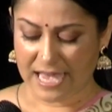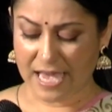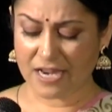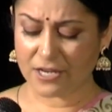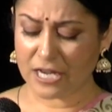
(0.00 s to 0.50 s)

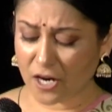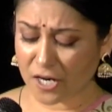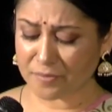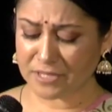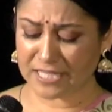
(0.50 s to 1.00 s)
and
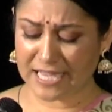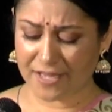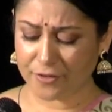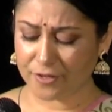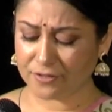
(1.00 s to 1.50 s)
arm
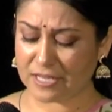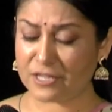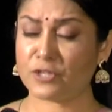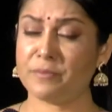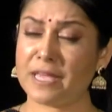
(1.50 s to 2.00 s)
together
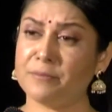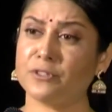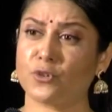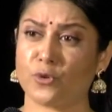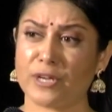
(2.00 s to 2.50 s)
to be able
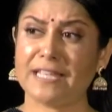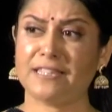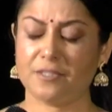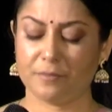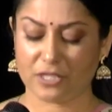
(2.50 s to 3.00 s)
to
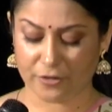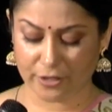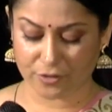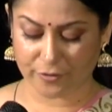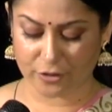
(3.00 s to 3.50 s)
create these
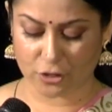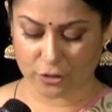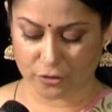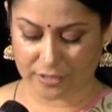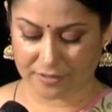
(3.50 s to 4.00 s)
materials for the
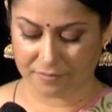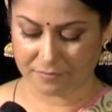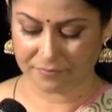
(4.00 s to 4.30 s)
children.